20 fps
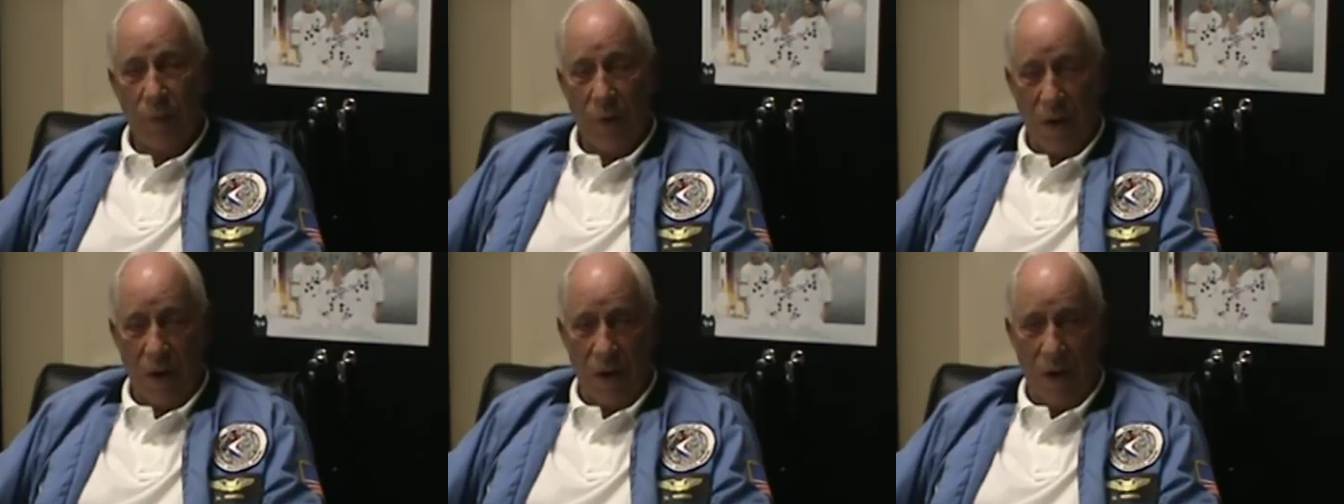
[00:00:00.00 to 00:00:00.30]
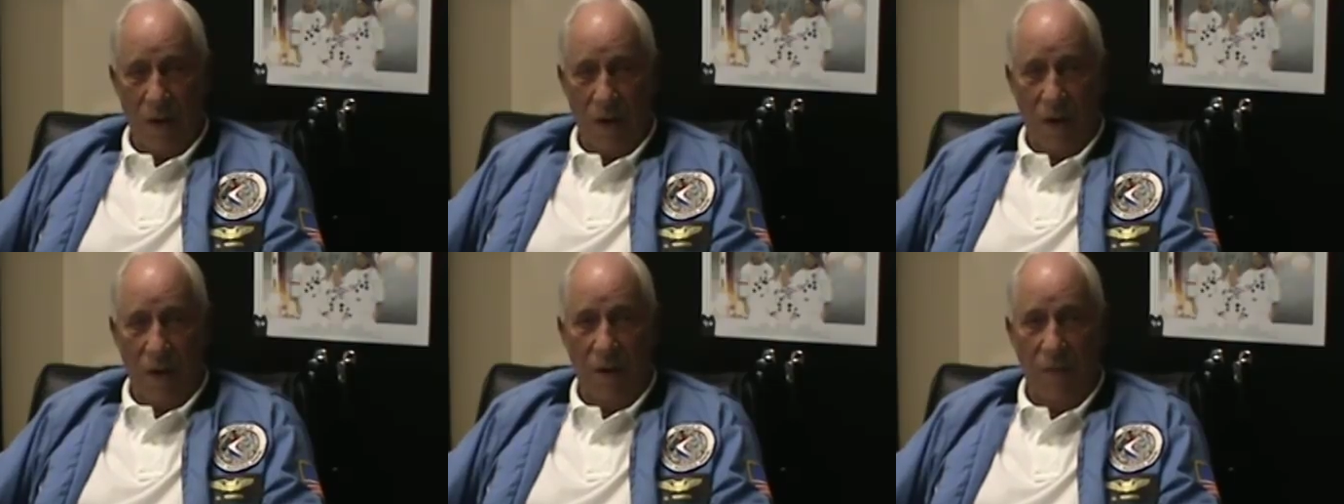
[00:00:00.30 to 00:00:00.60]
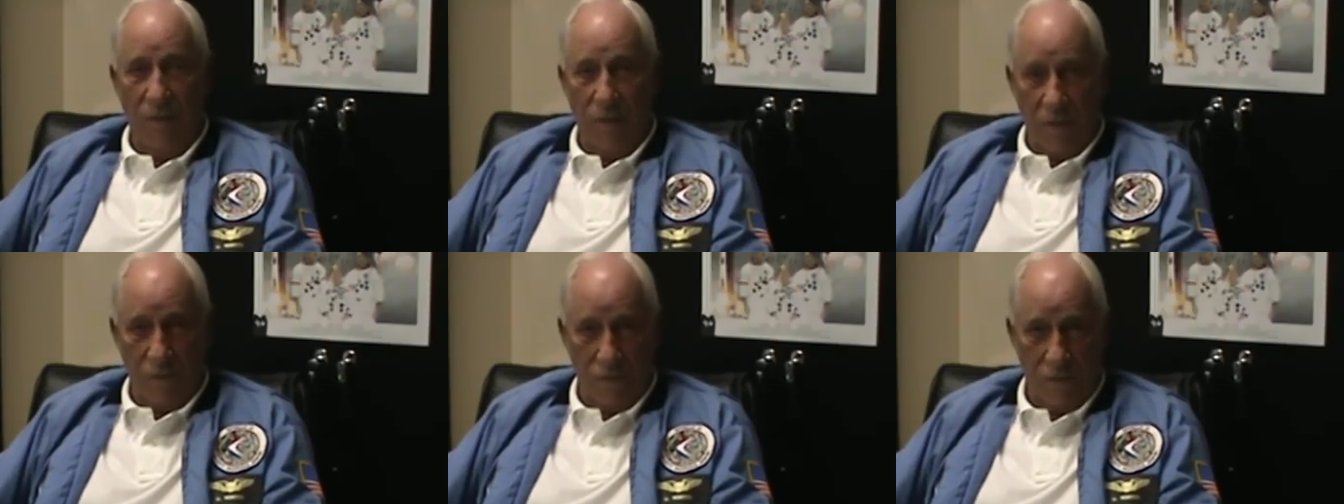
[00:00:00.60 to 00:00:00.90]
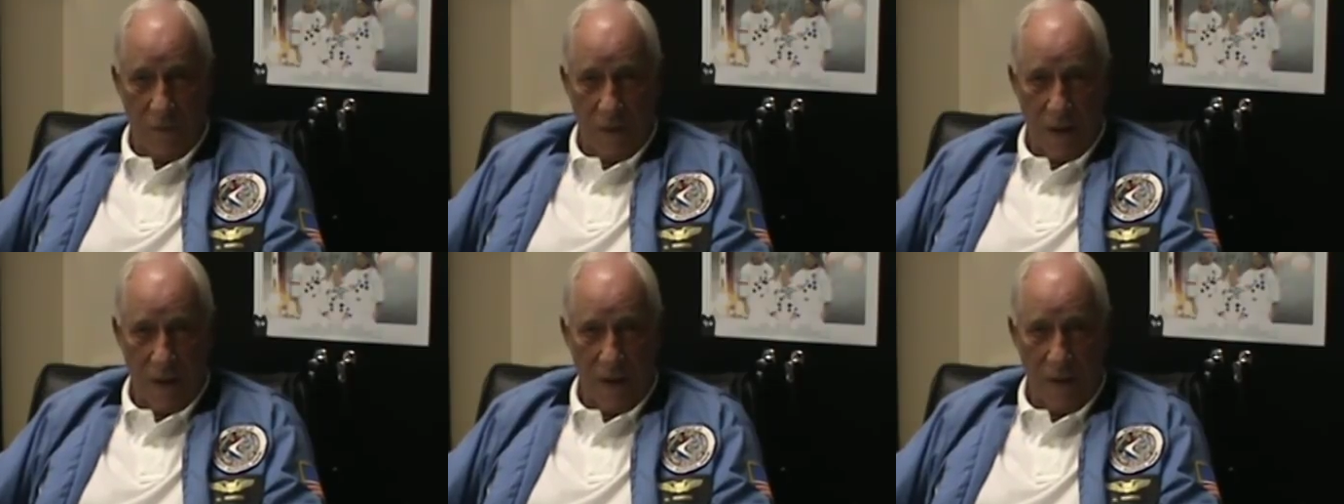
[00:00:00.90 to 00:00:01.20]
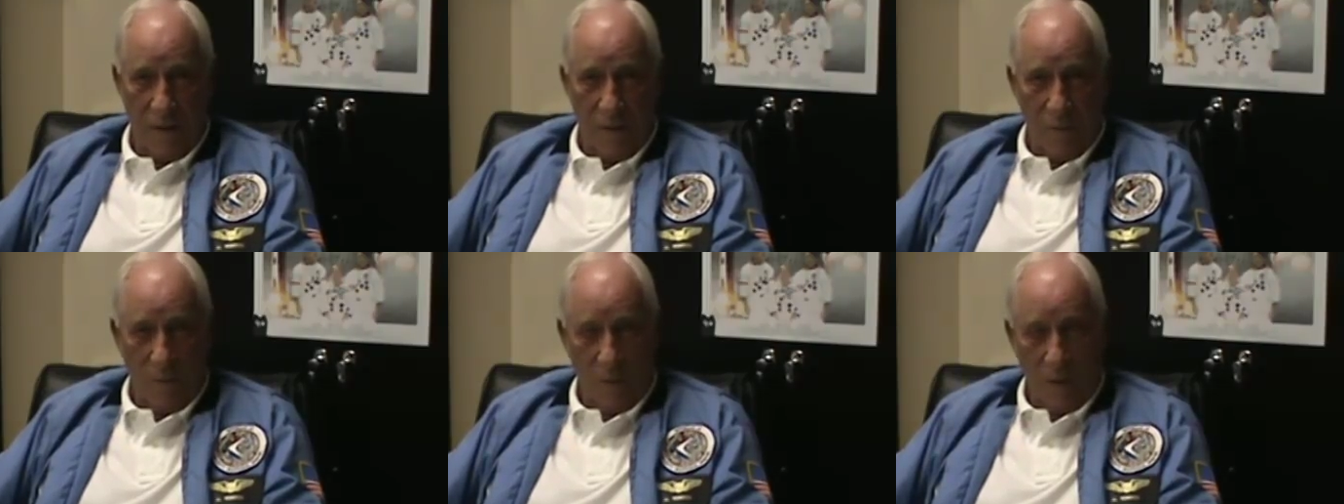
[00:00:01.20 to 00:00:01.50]
part of the
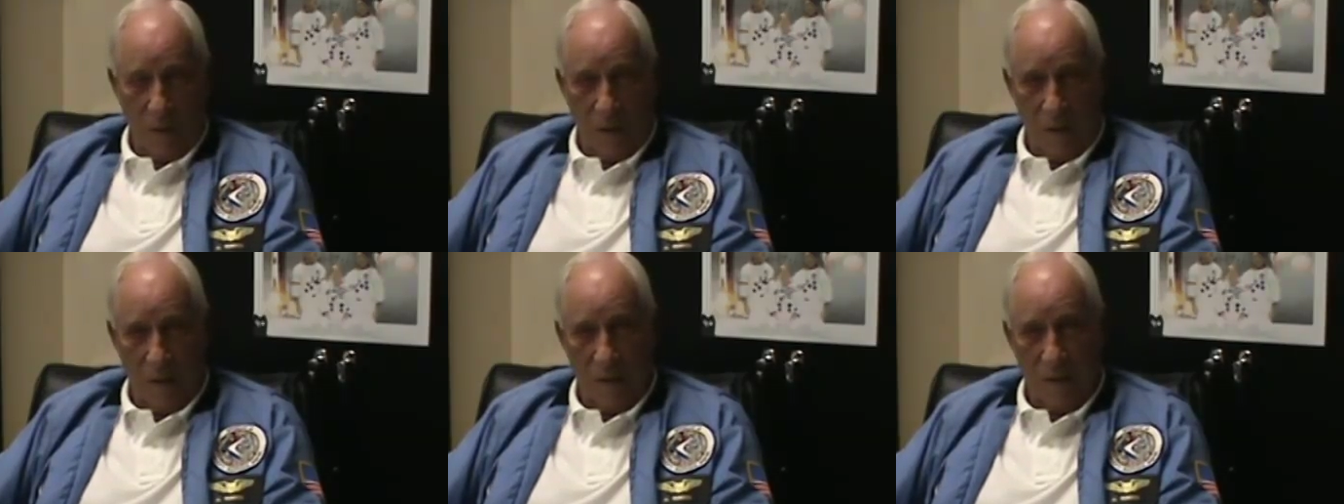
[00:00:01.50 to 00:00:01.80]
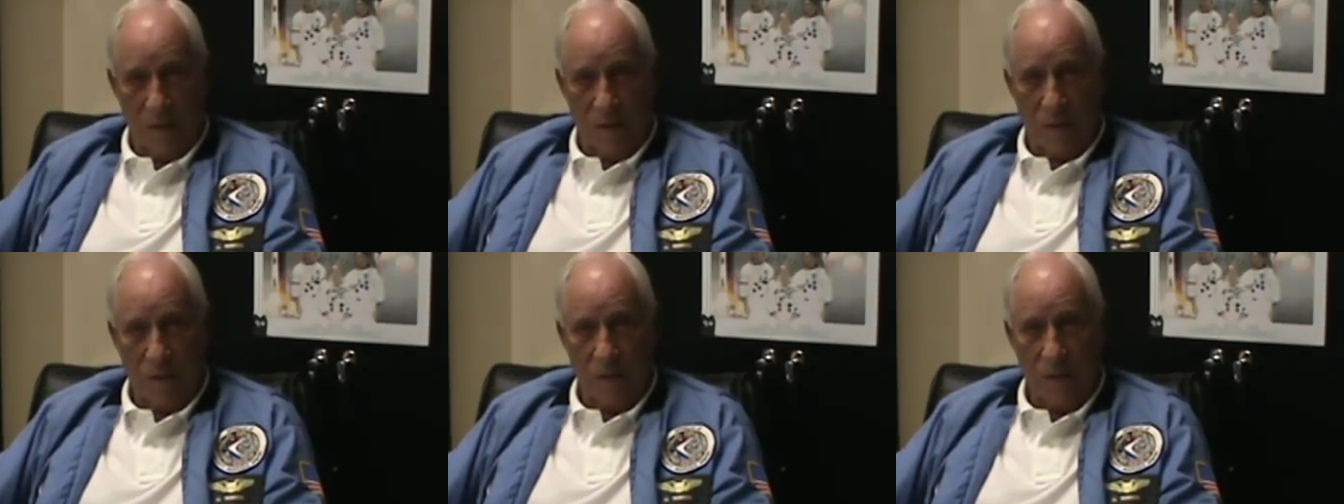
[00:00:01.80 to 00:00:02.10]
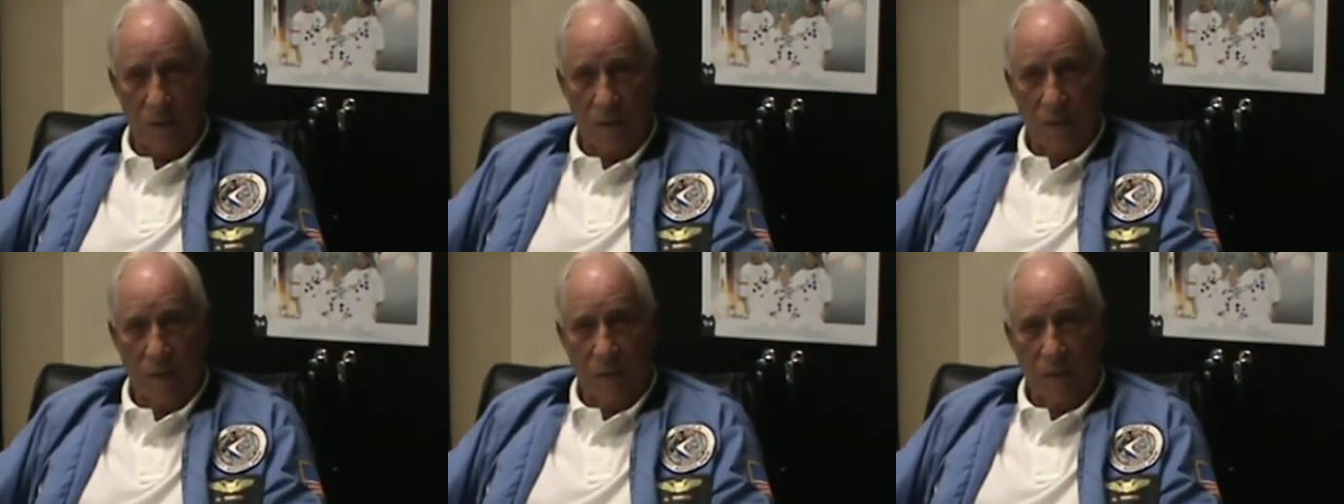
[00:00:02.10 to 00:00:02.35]
flight was